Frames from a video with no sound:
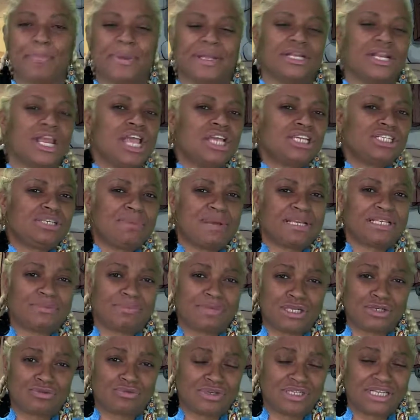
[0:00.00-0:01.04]
and she makes up
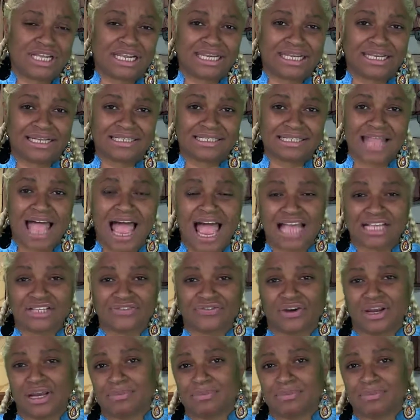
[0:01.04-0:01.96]
these ridiculous lies for